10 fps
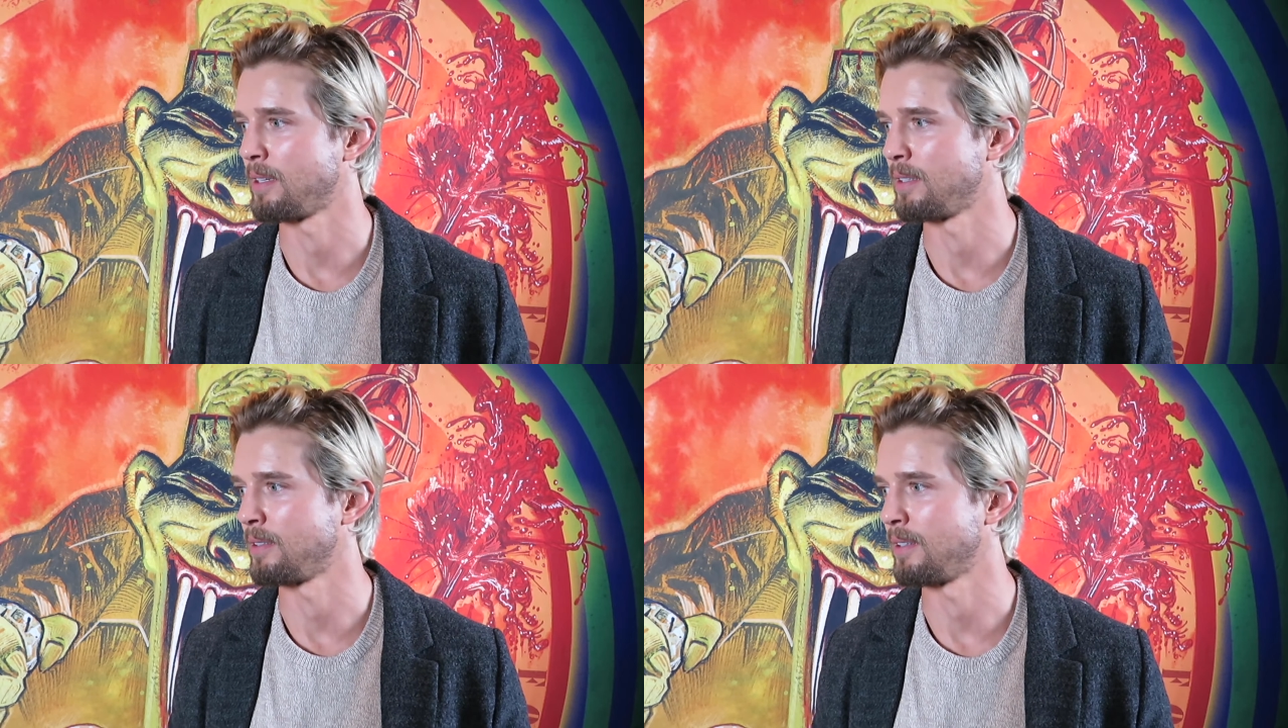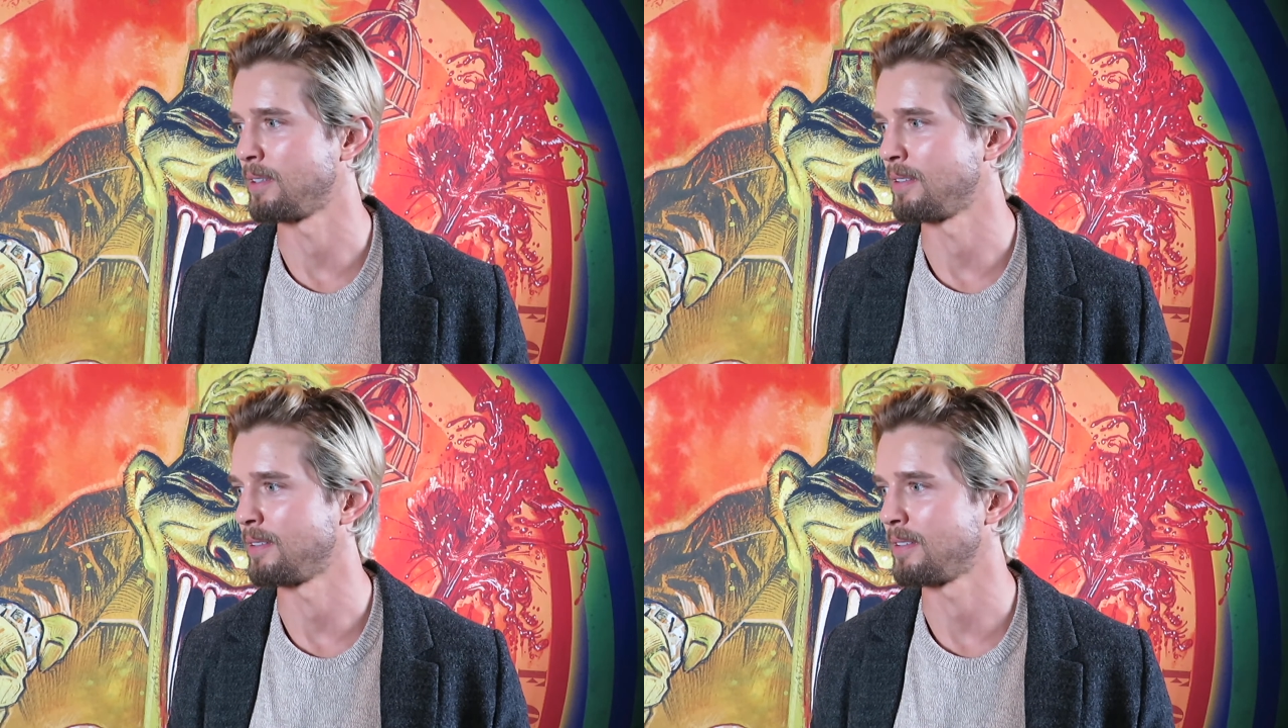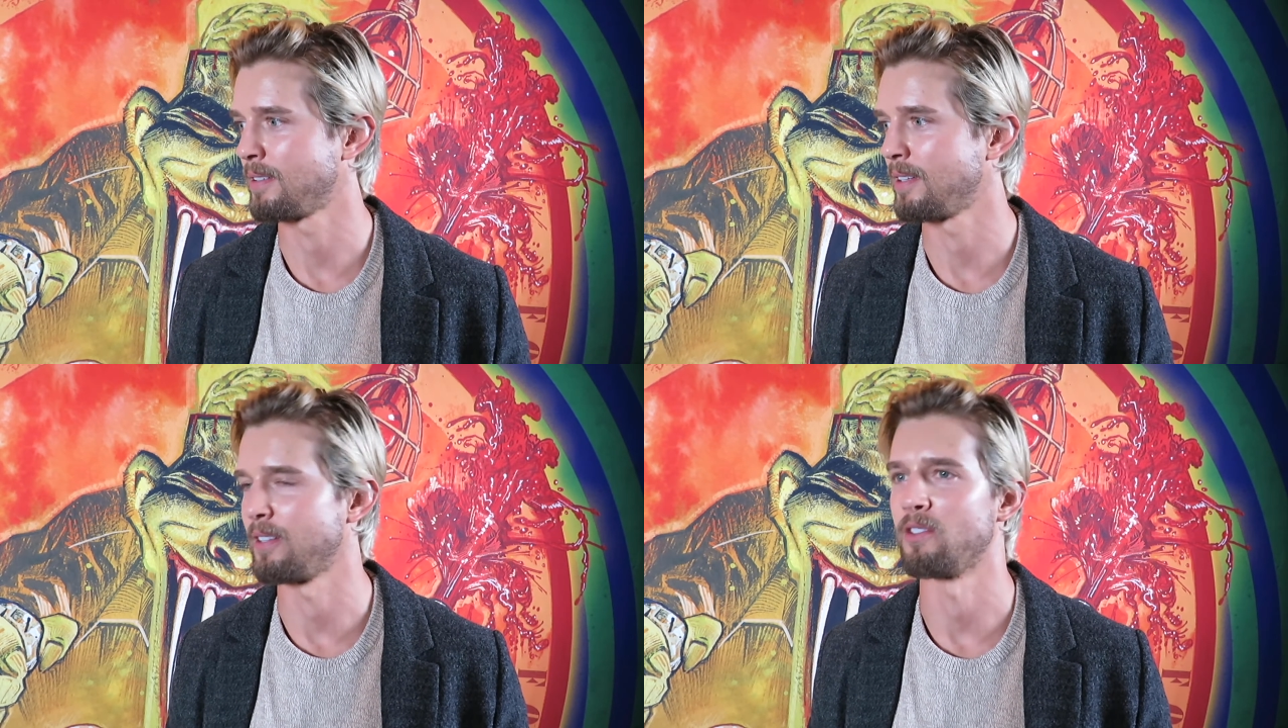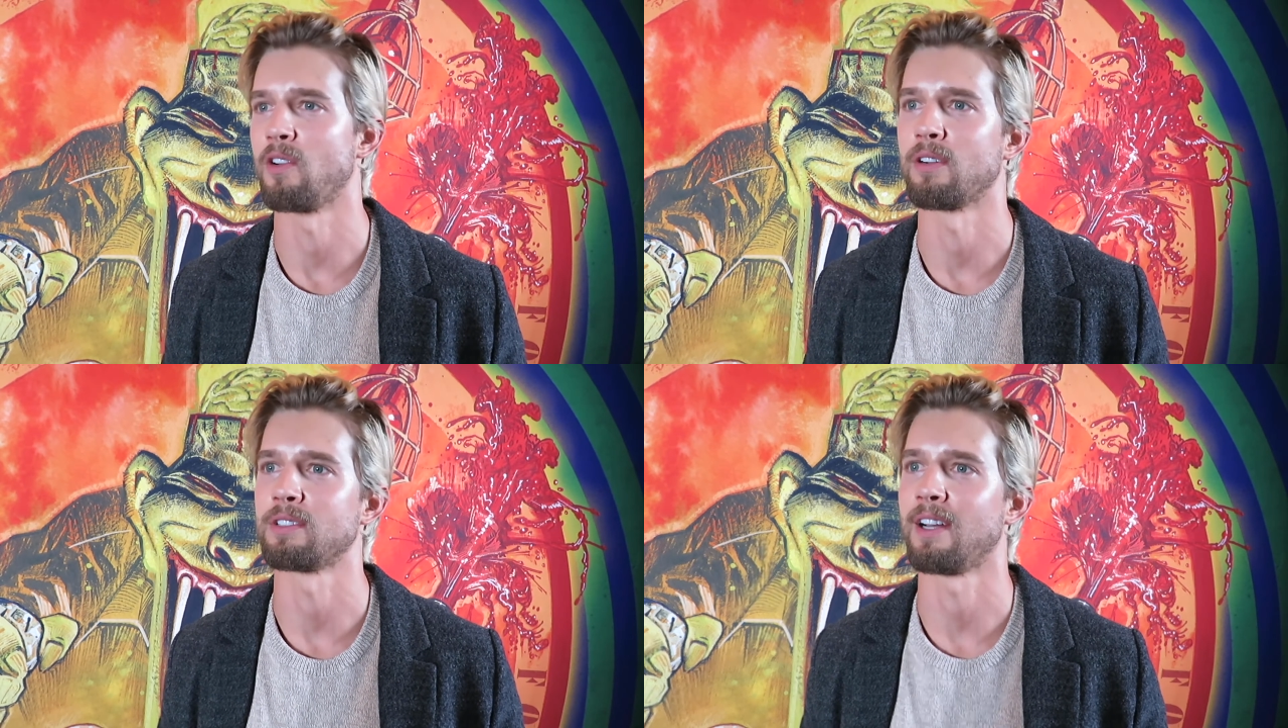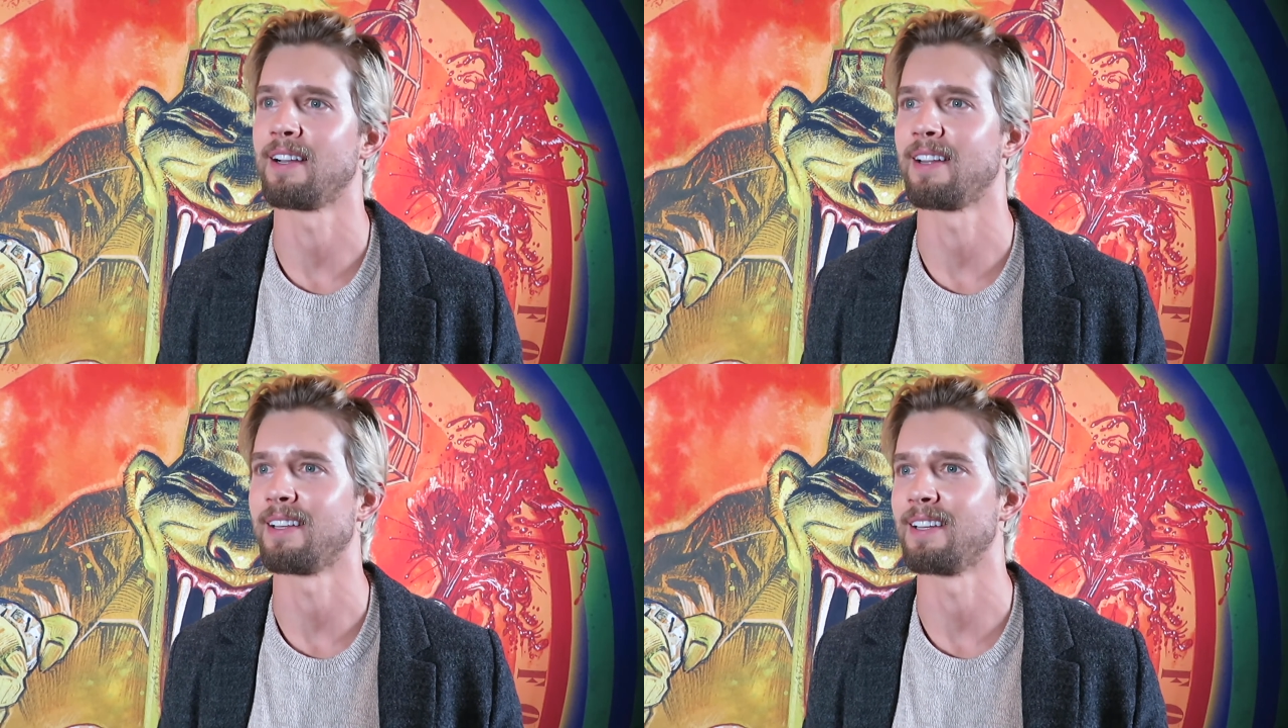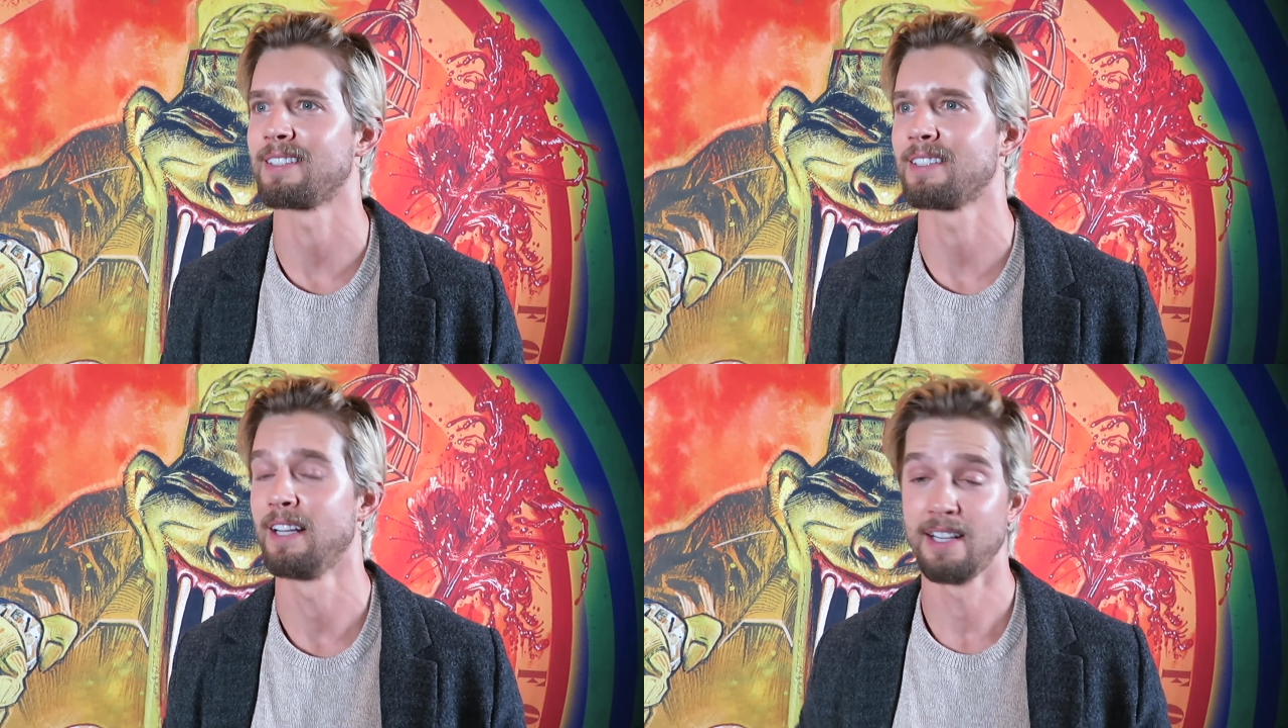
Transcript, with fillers: and and in the dark side, I guess.